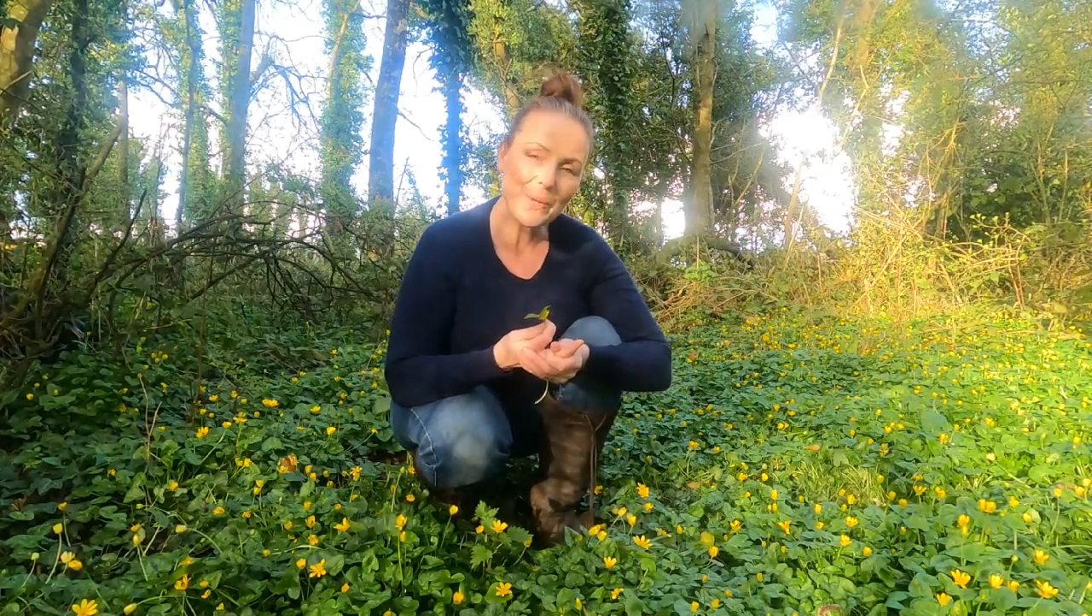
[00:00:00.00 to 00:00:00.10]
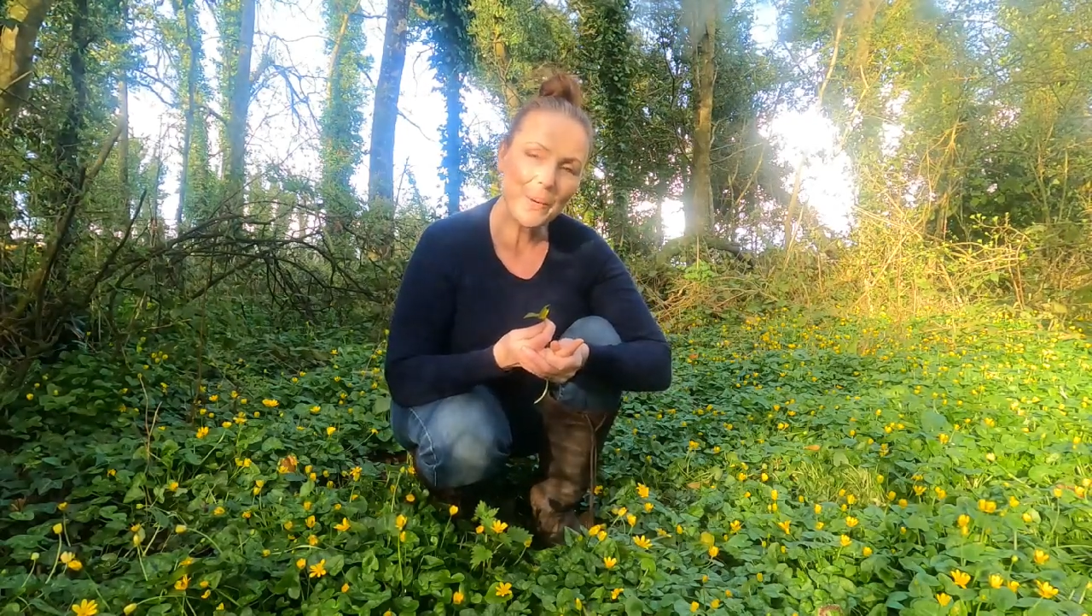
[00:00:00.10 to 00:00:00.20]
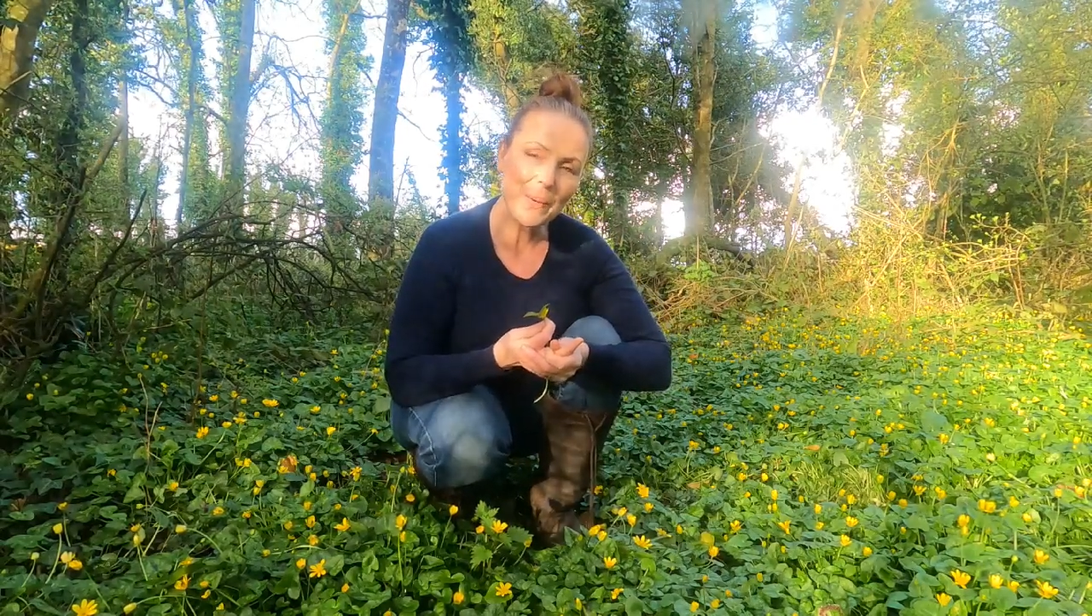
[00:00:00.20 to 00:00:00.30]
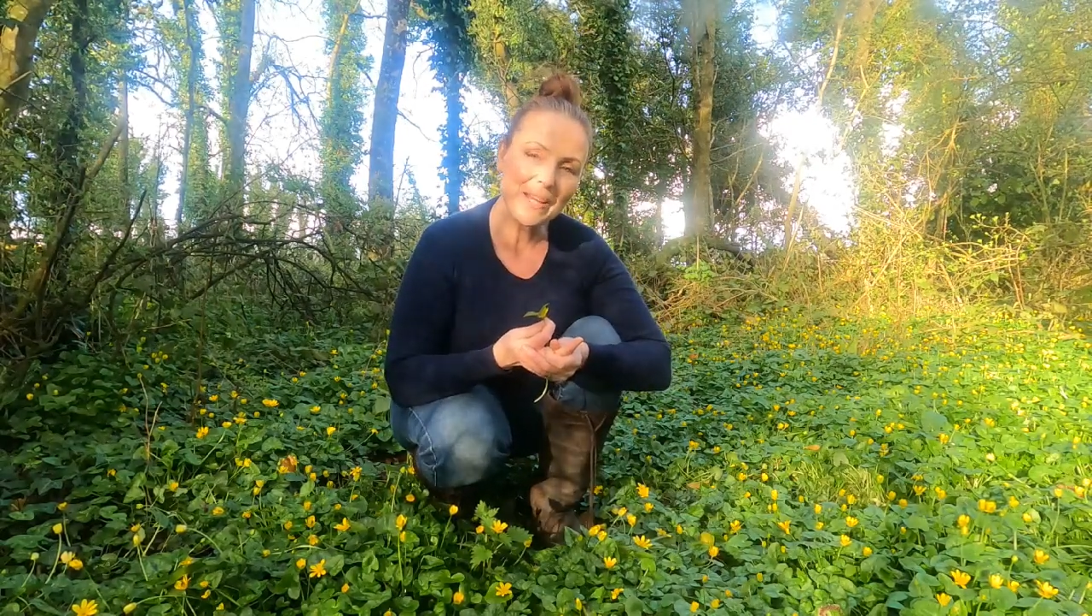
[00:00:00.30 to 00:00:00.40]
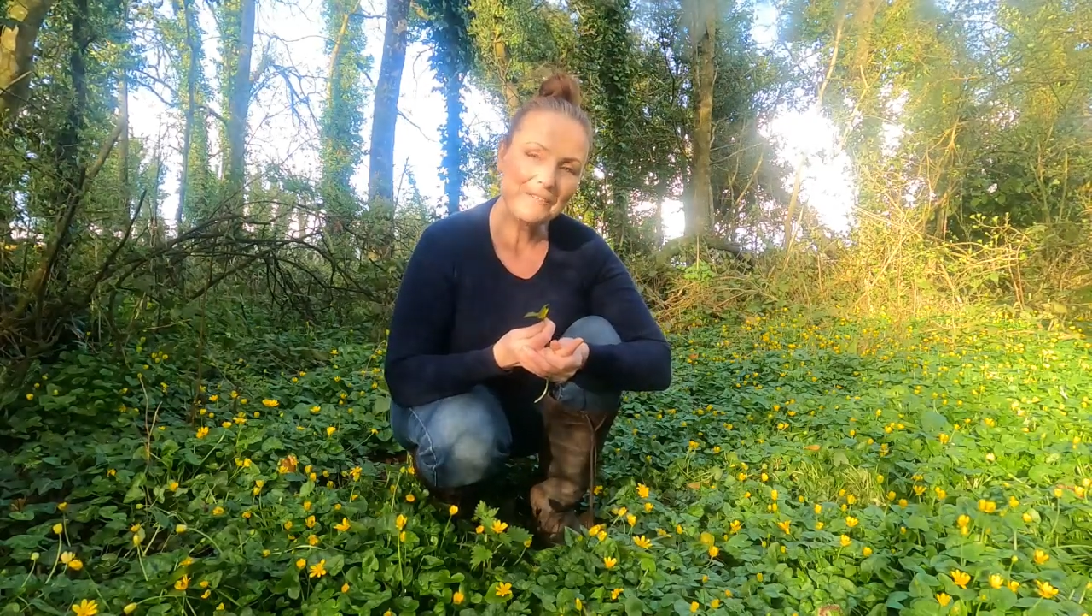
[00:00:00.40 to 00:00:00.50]

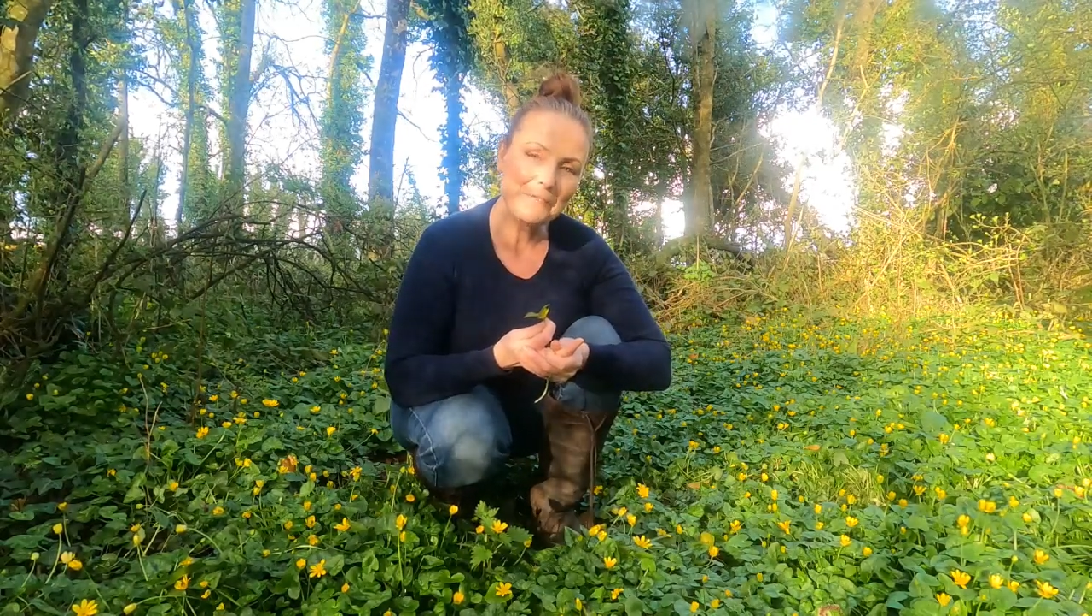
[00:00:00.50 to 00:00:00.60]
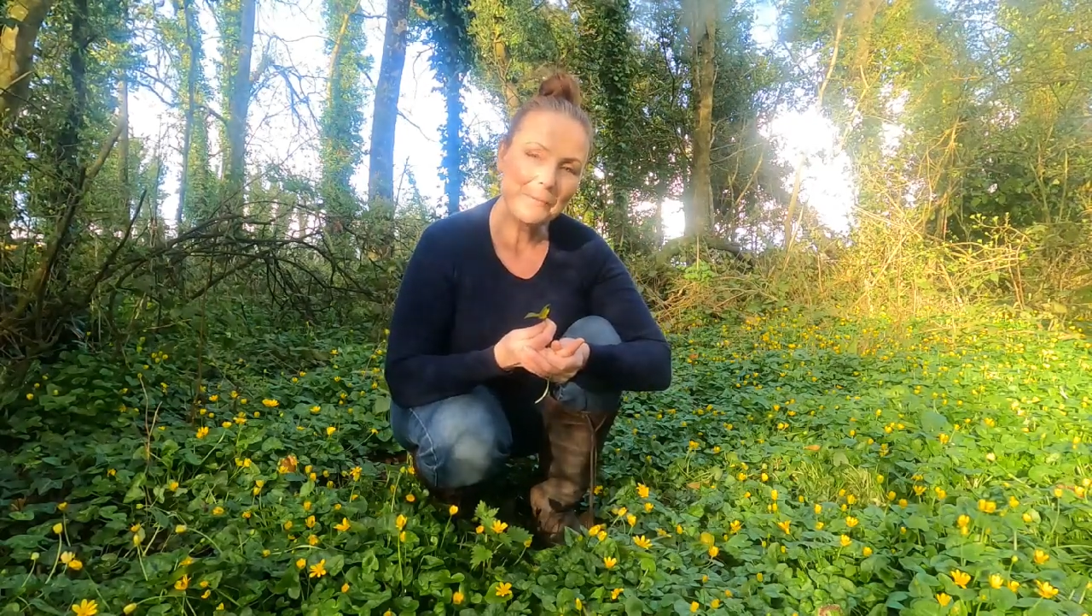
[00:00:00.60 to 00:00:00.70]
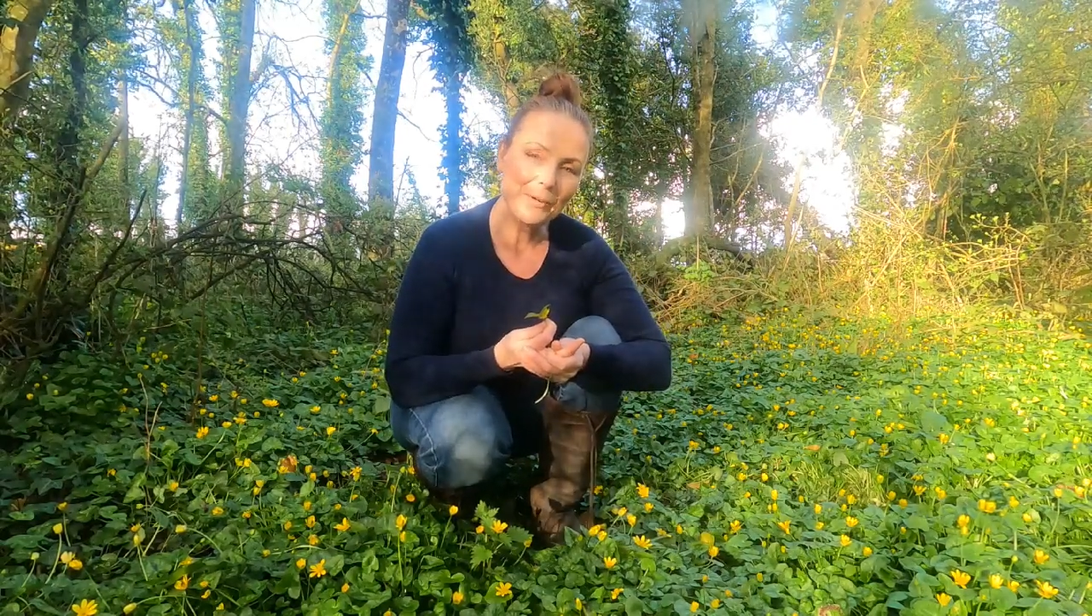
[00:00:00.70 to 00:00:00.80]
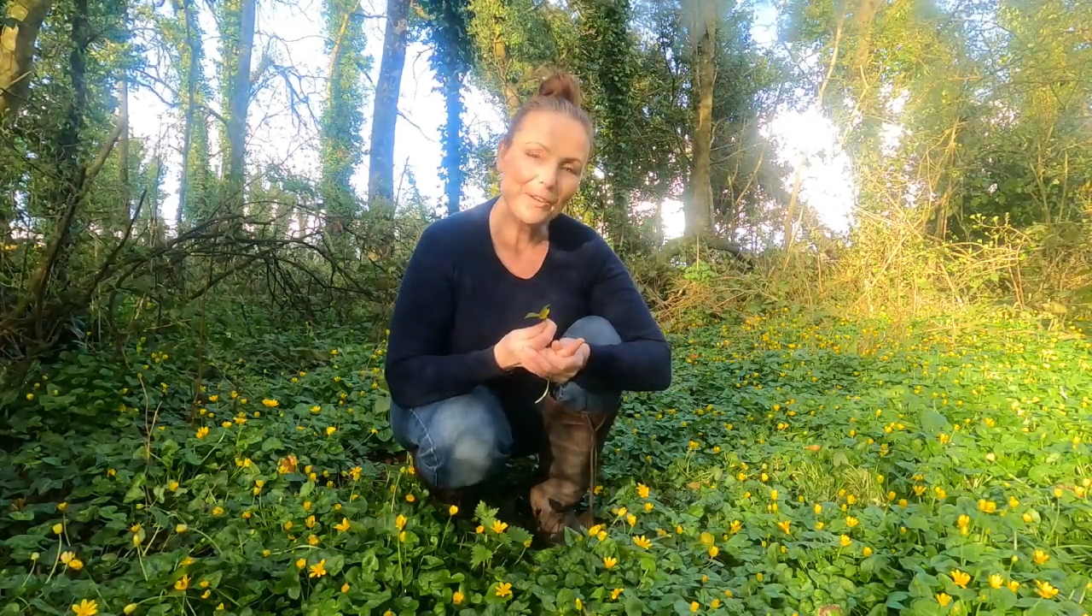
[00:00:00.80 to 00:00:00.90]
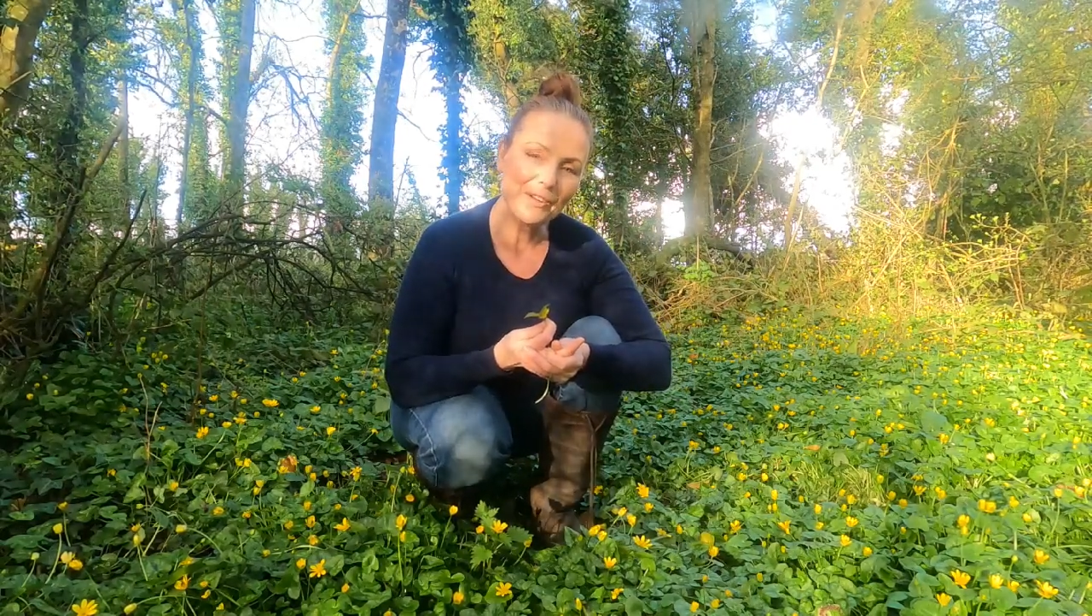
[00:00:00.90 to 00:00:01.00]
awaken from her